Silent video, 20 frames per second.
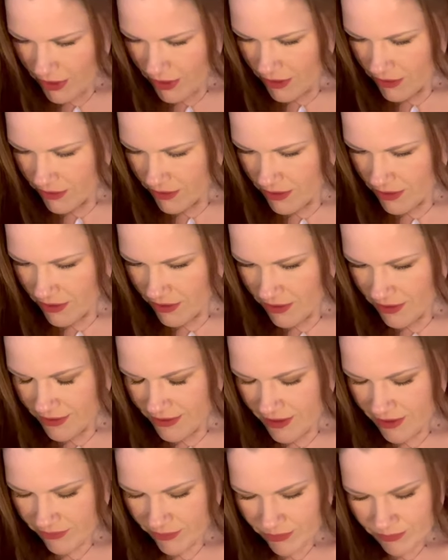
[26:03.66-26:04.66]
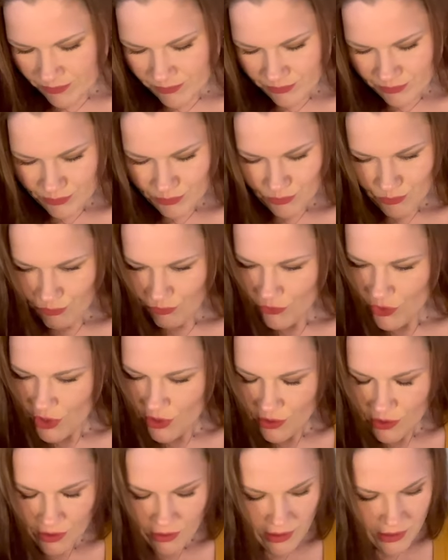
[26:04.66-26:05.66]
Let's see that devil.
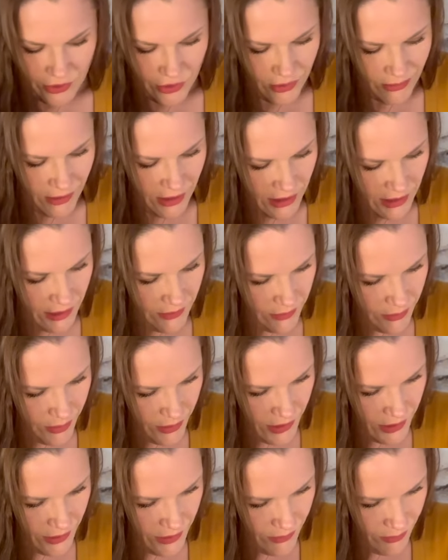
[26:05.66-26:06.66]
All right, show me that devil, please.